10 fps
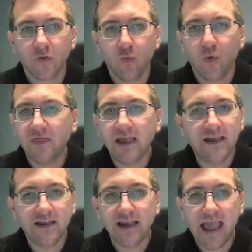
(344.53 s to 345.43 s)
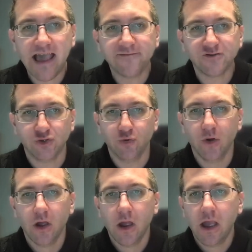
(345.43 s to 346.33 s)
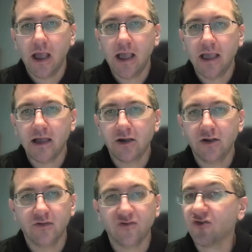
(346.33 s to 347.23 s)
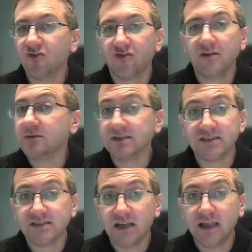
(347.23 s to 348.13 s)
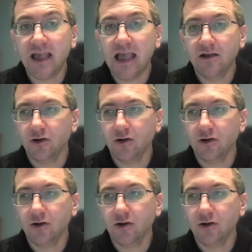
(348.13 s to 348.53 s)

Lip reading: when they didn't have to. And this is sending